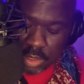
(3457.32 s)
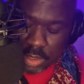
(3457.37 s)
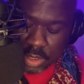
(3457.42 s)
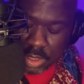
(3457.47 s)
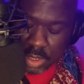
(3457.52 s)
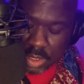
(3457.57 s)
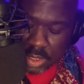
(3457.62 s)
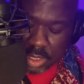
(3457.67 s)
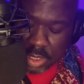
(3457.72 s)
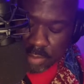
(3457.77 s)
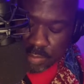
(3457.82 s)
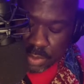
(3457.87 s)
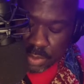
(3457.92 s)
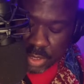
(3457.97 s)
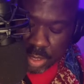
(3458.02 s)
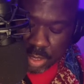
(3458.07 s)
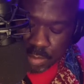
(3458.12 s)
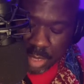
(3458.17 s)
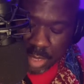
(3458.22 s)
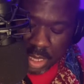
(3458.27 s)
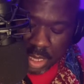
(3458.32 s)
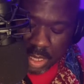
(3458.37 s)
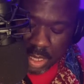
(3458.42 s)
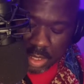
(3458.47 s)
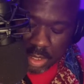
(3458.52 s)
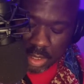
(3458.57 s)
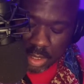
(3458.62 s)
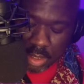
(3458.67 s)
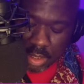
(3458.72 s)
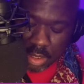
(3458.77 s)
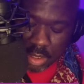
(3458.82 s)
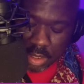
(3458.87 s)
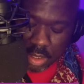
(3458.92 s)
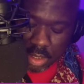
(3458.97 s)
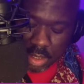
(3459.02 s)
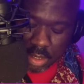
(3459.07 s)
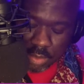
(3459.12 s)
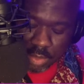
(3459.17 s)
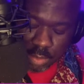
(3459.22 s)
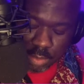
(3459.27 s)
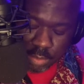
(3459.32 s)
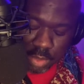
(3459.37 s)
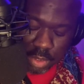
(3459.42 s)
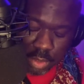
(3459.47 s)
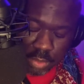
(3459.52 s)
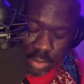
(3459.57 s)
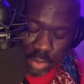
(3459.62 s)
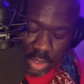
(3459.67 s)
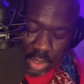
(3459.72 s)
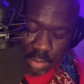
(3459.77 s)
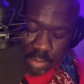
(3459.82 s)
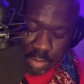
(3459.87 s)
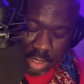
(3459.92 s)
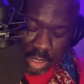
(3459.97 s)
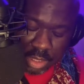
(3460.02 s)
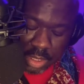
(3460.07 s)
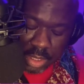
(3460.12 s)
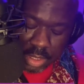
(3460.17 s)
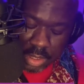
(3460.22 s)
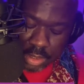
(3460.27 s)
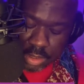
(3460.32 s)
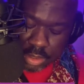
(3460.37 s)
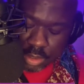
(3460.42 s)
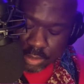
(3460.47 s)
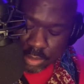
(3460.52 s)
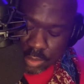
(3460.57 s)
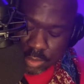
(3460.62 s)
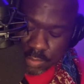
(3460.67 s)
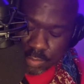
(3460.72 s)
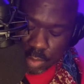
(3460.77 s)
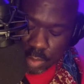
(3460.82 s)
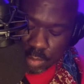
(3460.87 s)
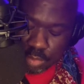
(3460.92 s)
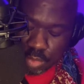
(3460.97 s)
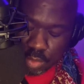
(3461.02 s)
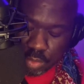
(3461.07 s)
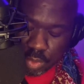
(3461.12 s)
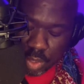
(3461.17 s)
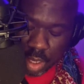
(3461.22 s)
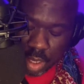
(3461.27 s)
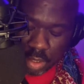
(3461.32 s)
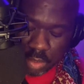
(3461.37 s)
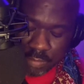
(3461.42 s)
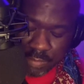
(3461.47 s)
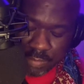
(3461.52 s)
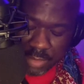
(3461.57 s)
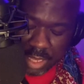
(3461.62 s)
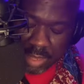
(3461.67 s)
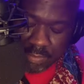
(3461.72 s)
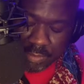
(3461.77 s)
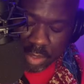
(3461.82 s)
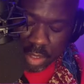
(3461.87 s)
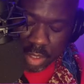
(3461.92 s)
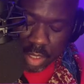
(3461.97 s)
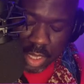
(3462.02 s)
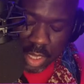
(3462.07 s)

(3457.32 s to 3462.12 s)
sick leave was unpaid. There was no disability insurance for a prolonged fever